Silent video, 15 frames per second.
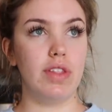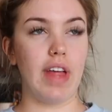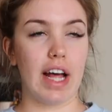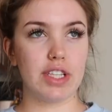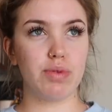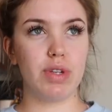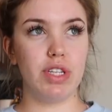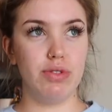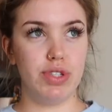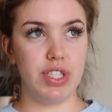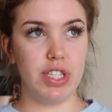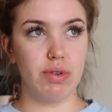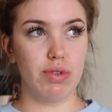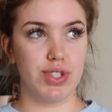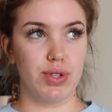that's when you
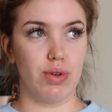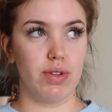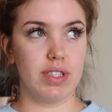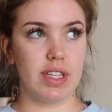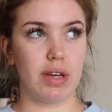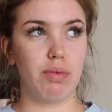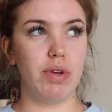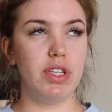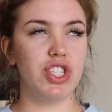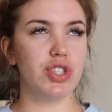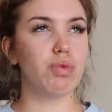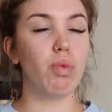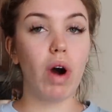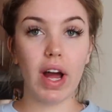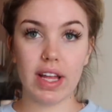see results like we
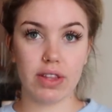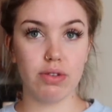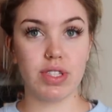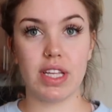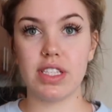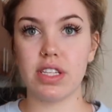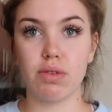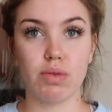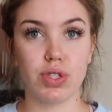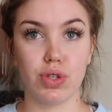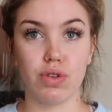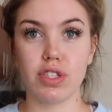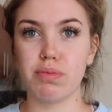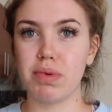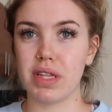just want those instant
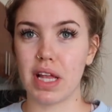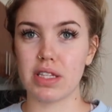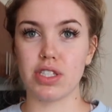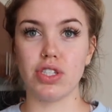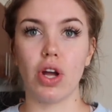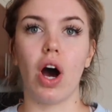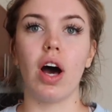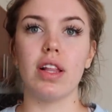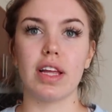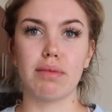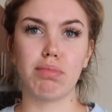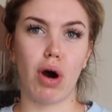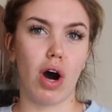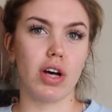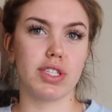results but that's not
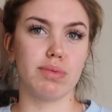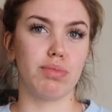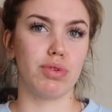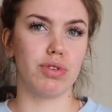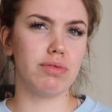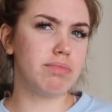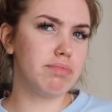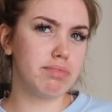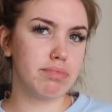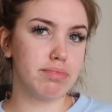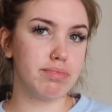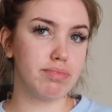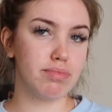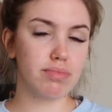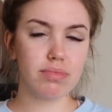like possible
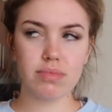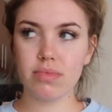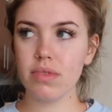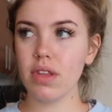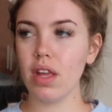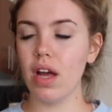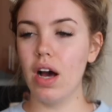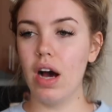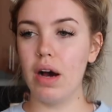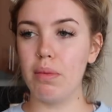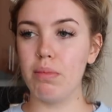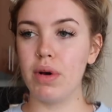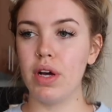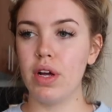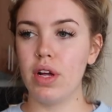
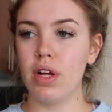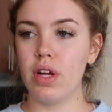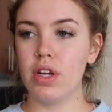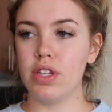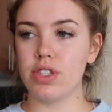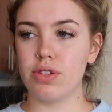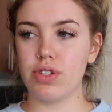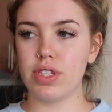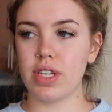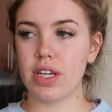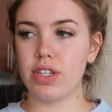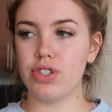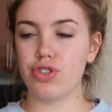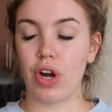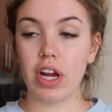um so just
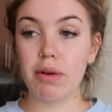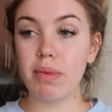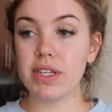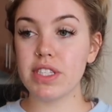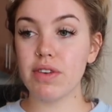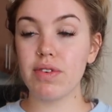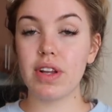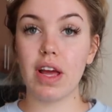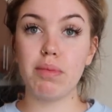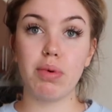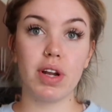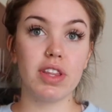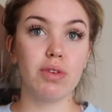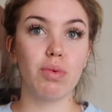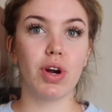like try your best every day
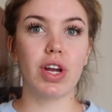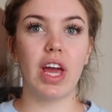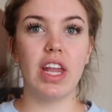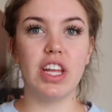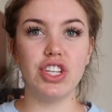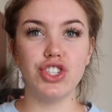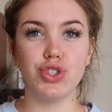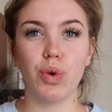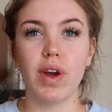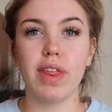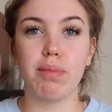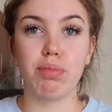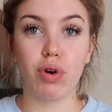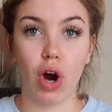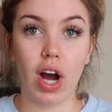put in the work and enjoy
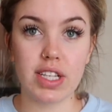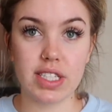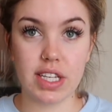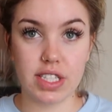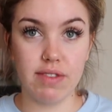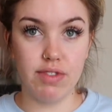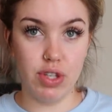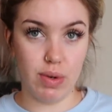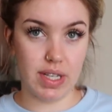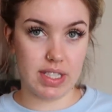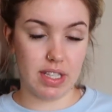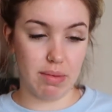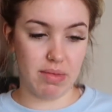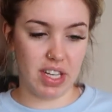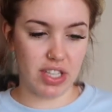the process of doing
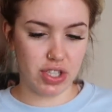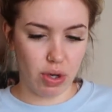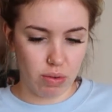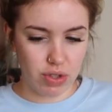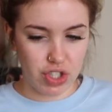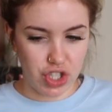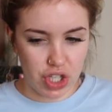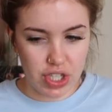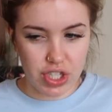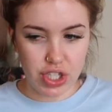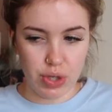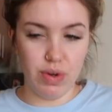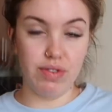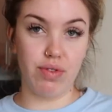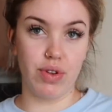something don't just
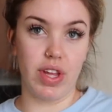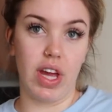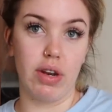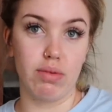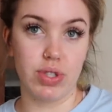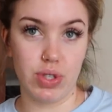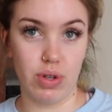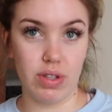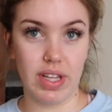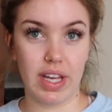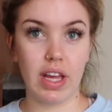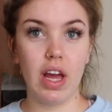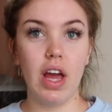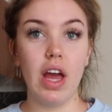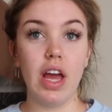do it for the end result
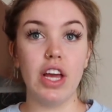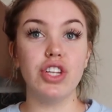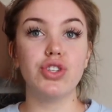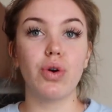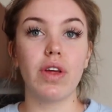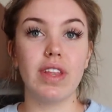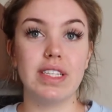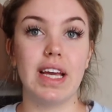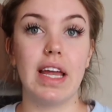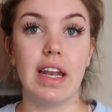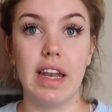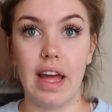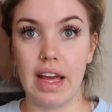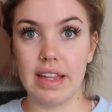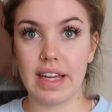like enjoy the day to
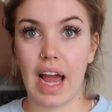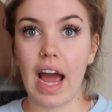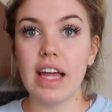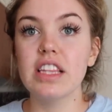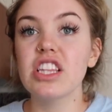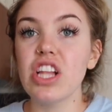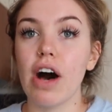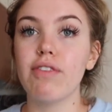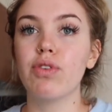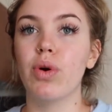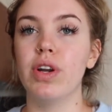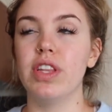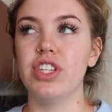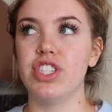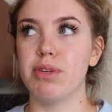day like I love
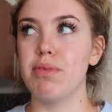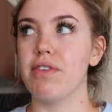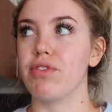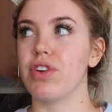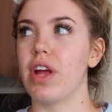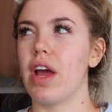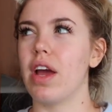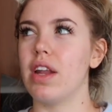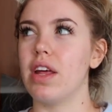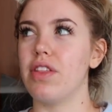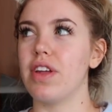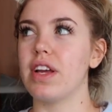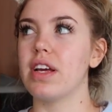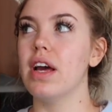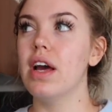going to the gym every day and I
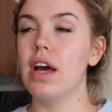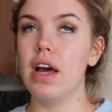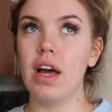think